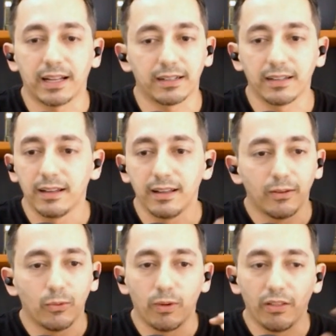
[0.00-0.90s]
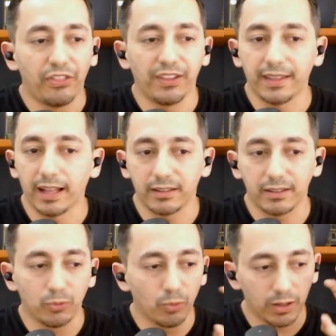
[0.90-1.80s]
Like one thing
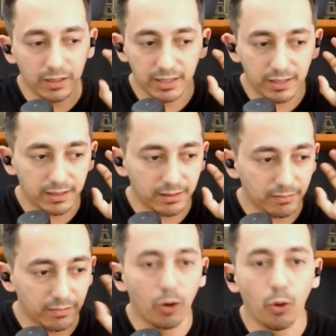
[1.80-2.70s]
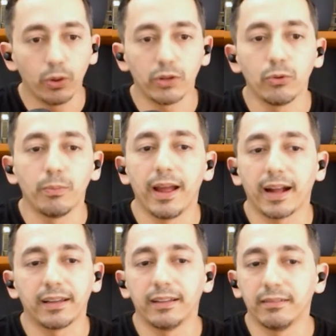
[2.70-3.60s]
that was holding you
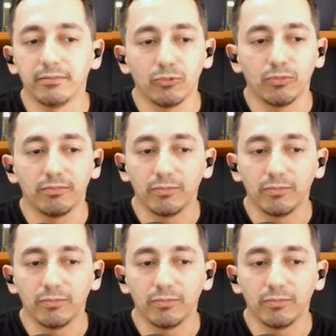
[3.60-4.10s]
back, and